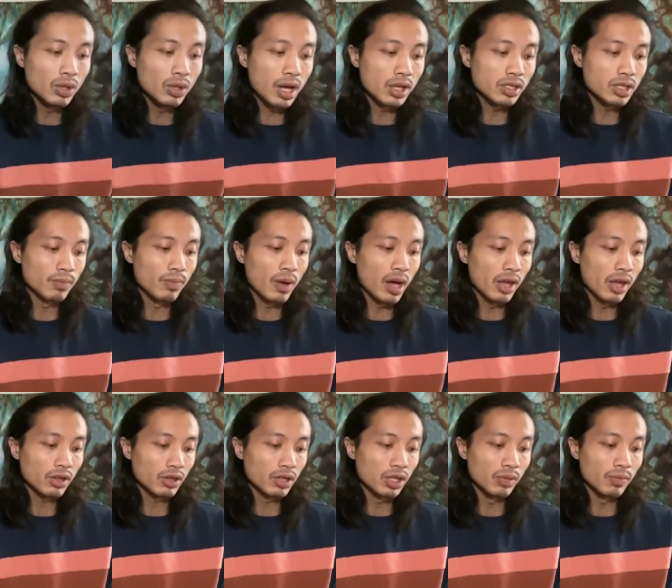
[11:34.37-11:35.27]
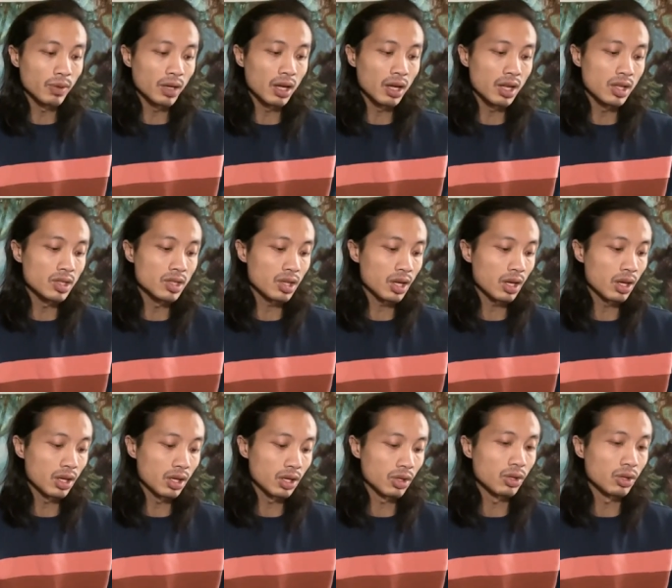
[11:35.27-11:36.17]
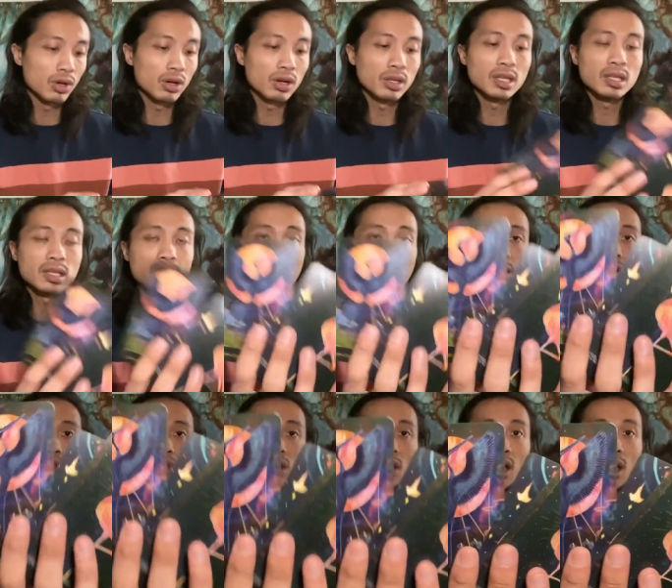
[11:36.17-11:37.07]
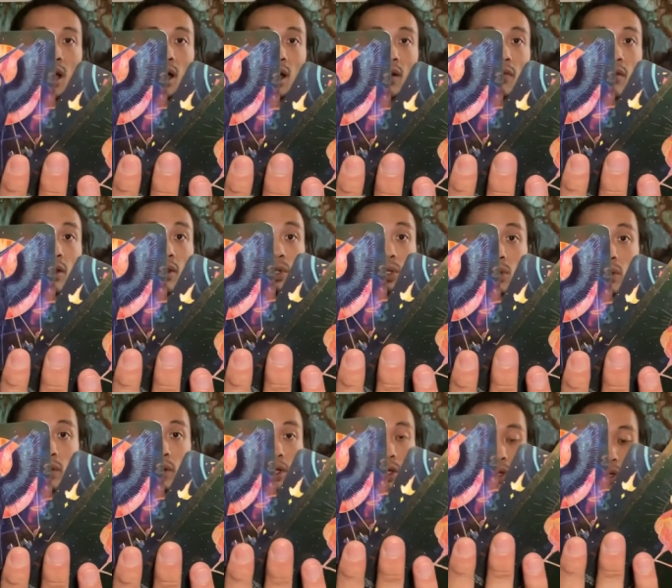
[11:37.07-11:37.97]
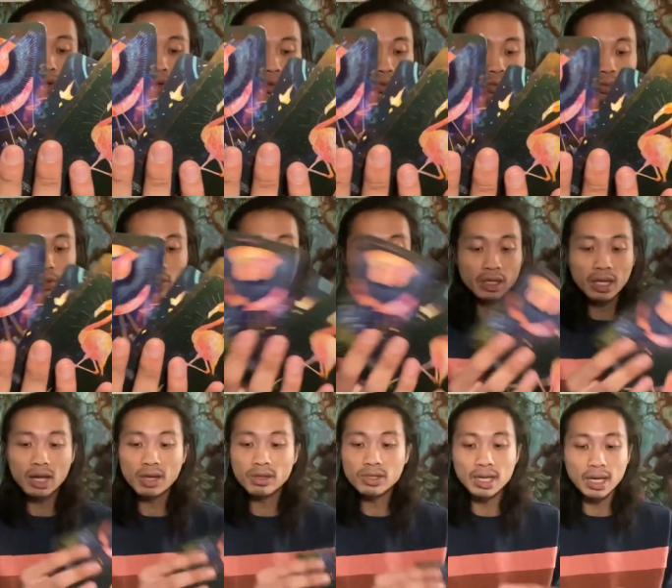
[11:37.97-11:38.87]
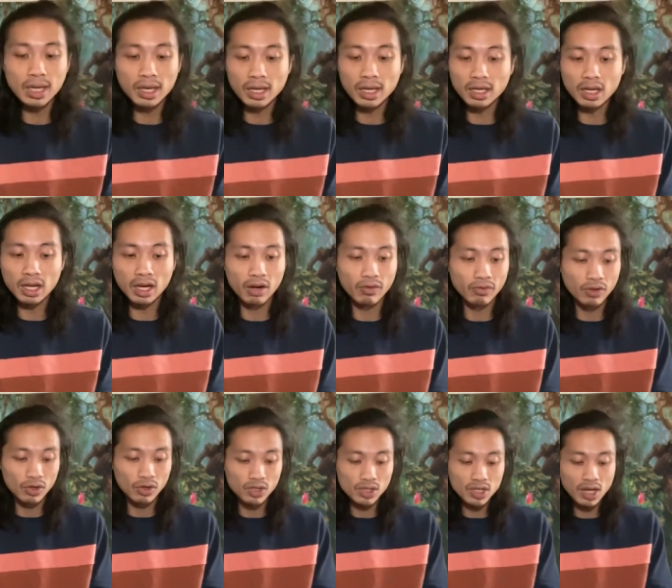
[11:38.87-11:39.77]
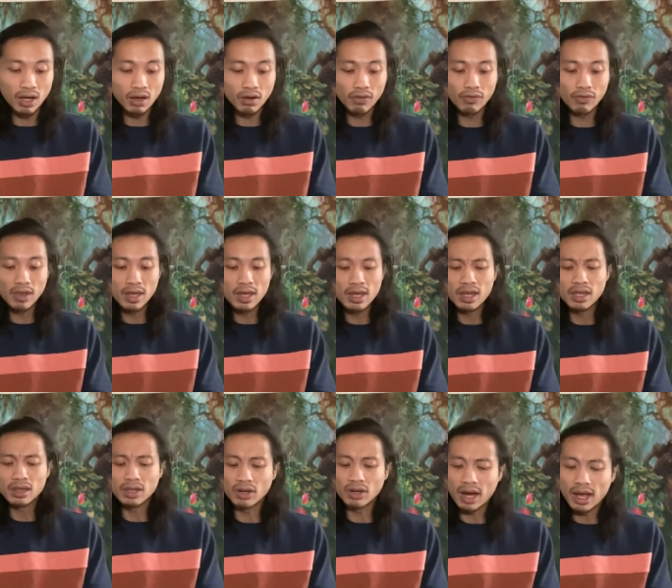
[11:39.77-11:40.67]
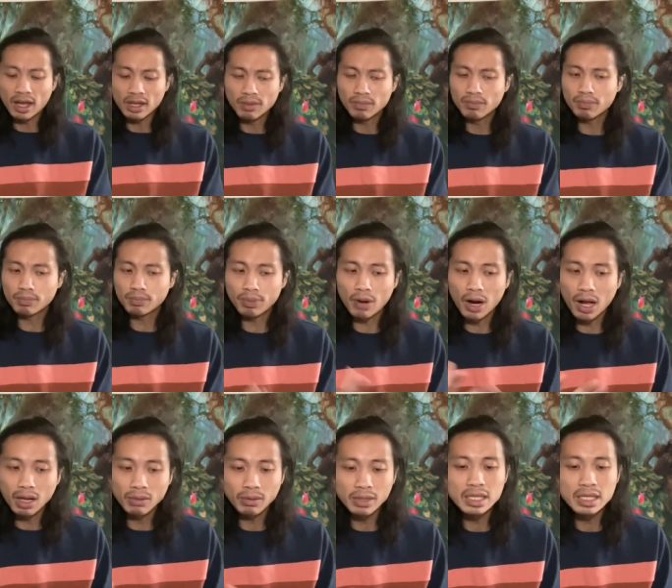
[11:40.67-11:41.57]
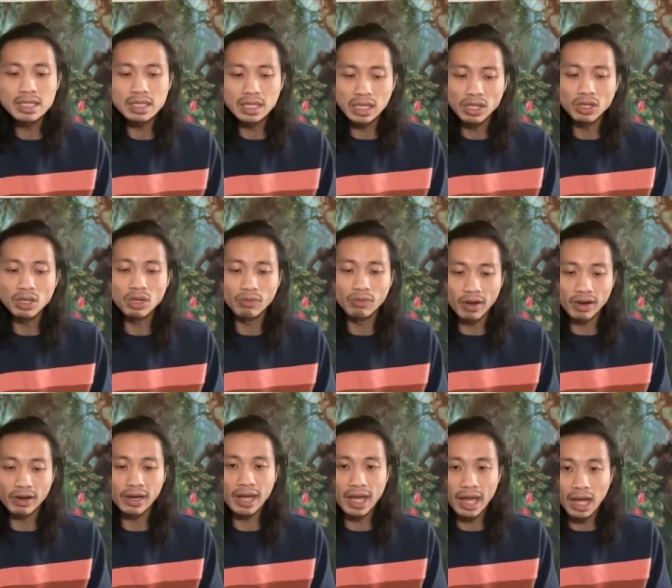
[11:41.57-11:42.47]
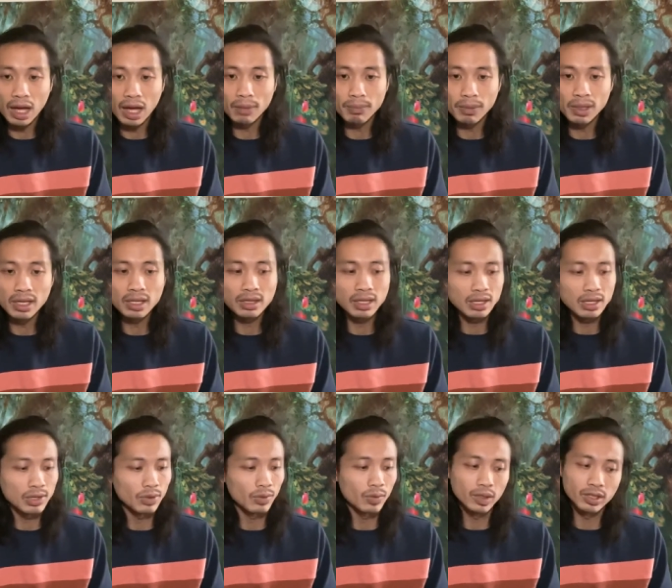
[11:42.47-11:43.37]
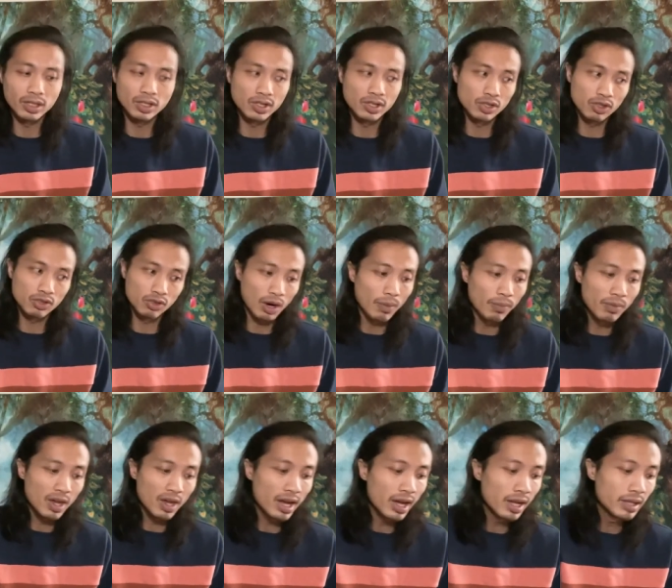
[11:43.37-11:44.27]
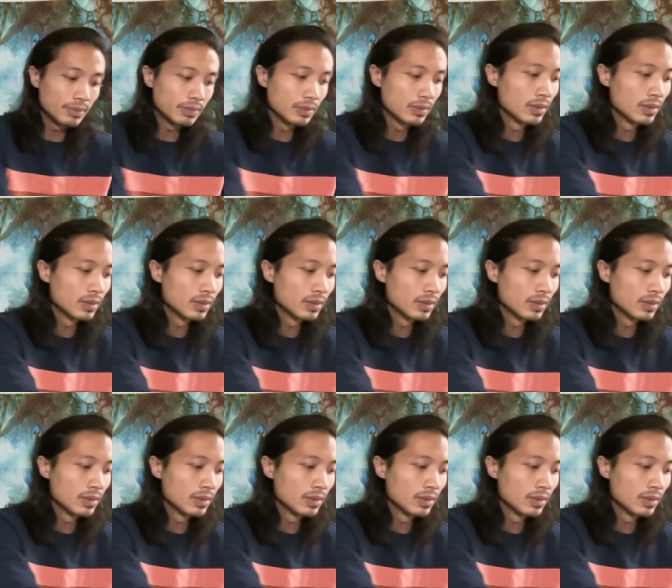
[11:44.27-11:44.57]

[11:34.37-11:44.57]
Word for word: not to bother you because you're in this energy of doing your own work now, taking care of yourself. They're probably seeing you very happy and they don't want to disrupt that.